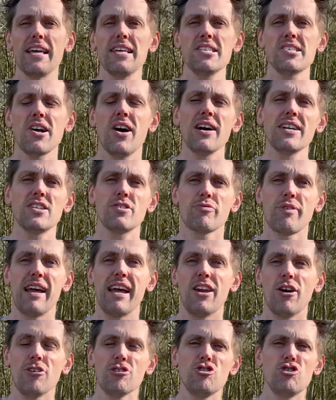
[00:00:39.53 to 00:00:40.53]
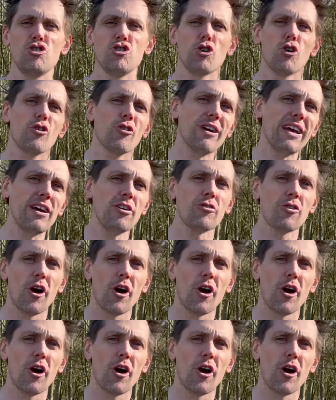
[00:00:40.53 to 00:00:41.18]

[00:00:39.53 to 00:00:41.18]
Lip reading: he started to realise during